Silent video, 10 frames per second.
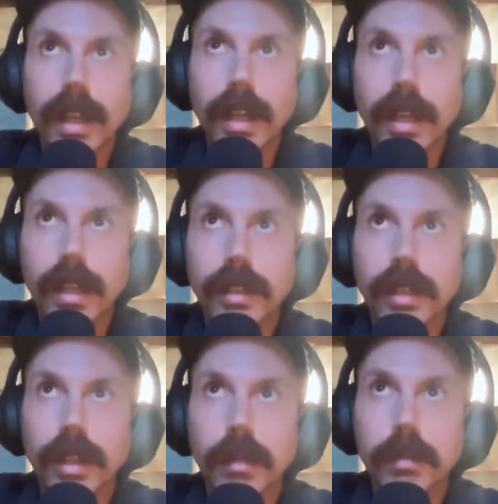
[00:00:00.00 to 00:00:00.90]
and
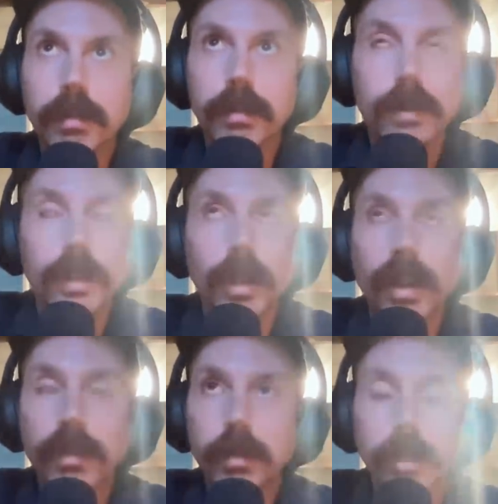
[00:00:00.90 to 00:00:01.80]
um you know
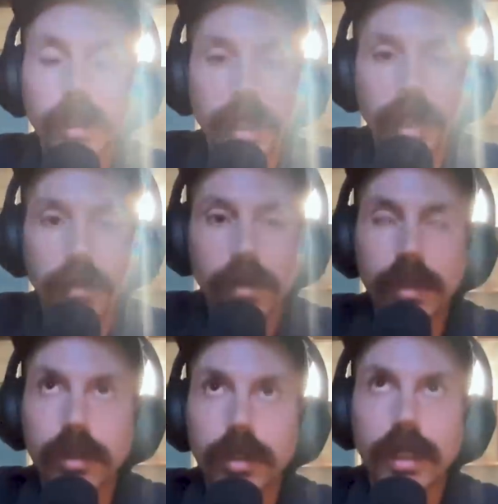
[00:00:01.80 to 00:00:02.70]
have some really com-
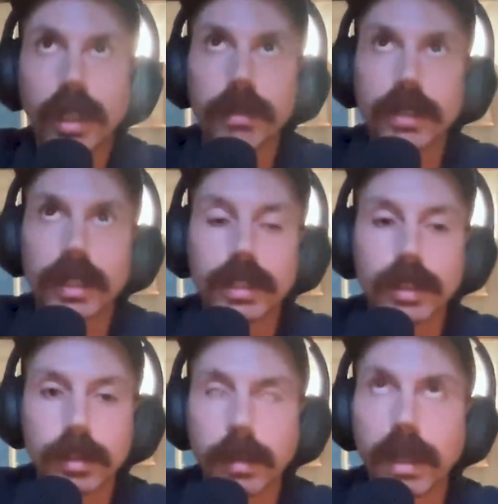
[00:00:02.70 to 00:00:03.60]
interesting
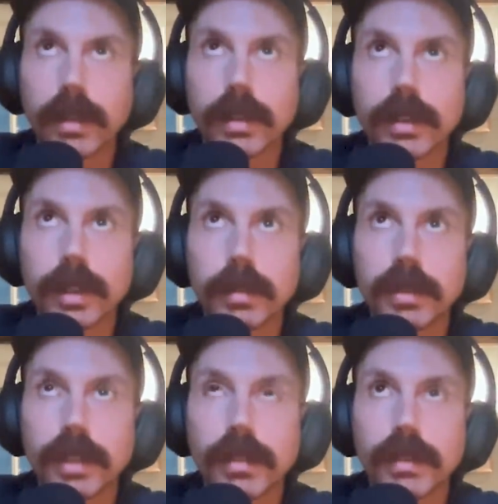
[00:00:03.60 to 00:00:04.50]
conversations about this type of
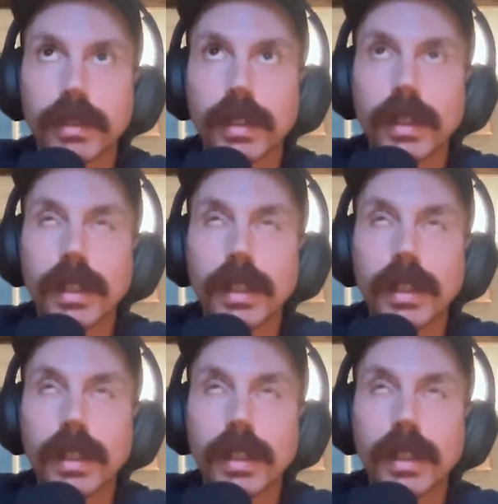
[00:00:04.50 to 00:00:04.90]
stuff and